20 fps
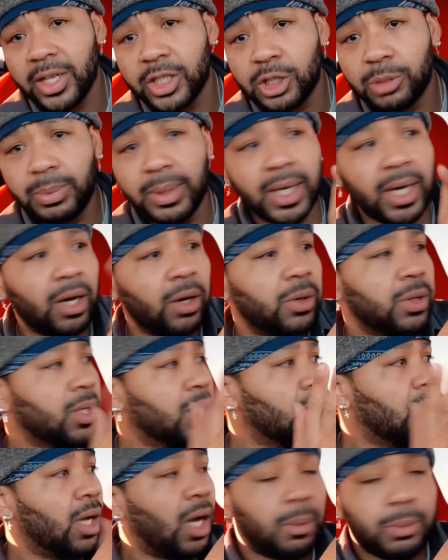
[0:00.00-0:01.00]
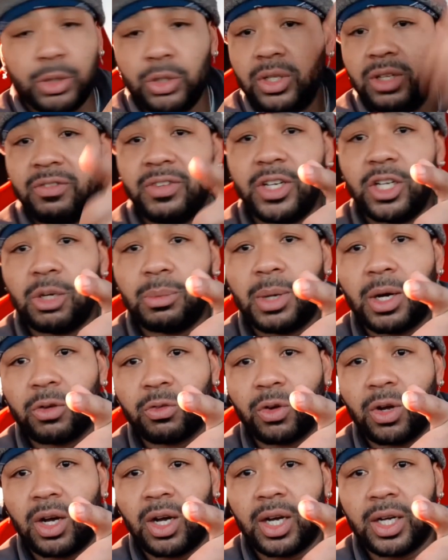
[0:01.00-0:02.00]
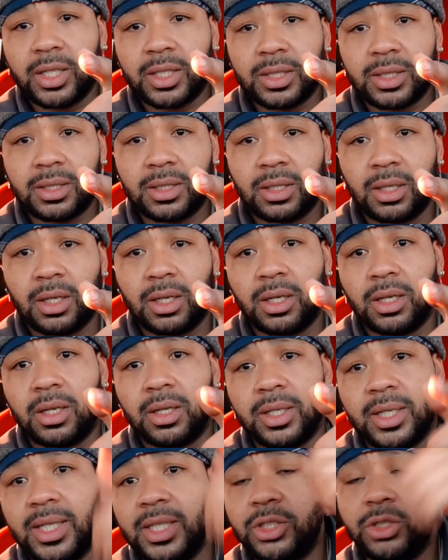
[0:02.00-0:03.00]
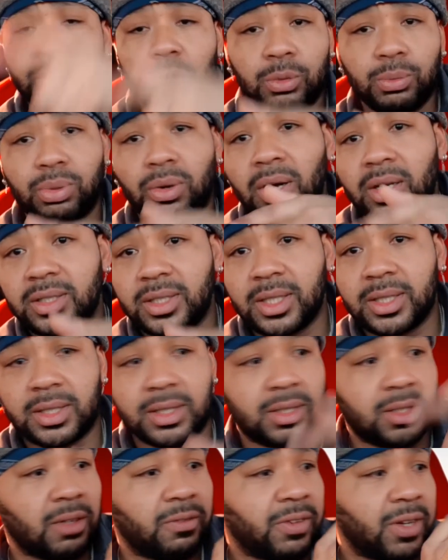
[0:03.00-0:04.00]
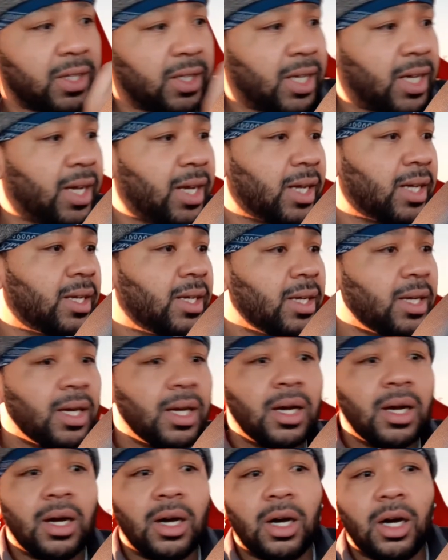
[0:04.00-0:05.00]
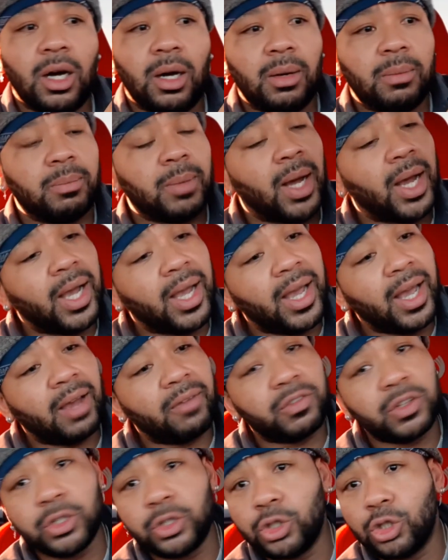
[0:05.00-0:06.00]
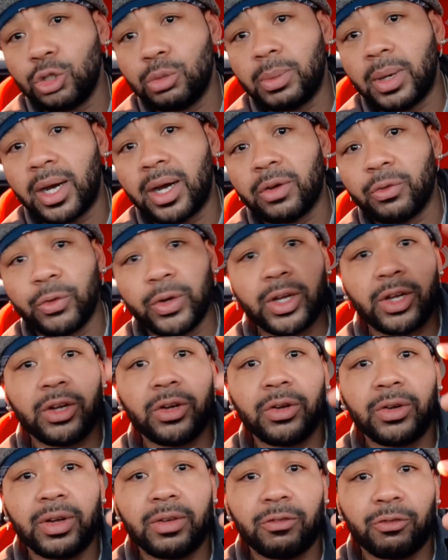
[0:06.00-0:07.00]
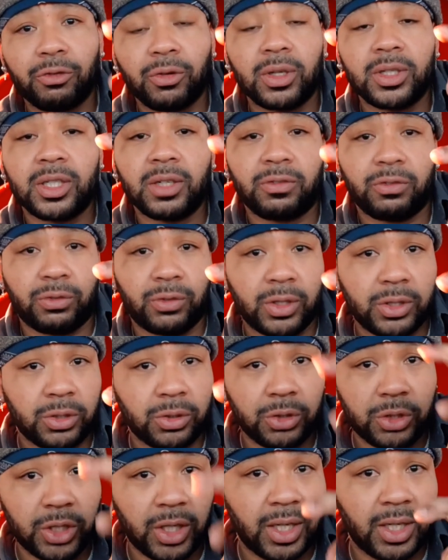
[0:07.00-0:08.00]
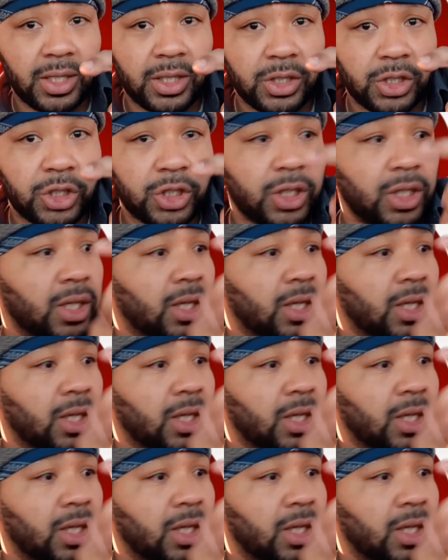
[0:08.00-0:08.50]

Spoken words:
should be out. I'm gonna do the video about Ron's e-tune process and stuff like that. I have to do my rear and front differential change.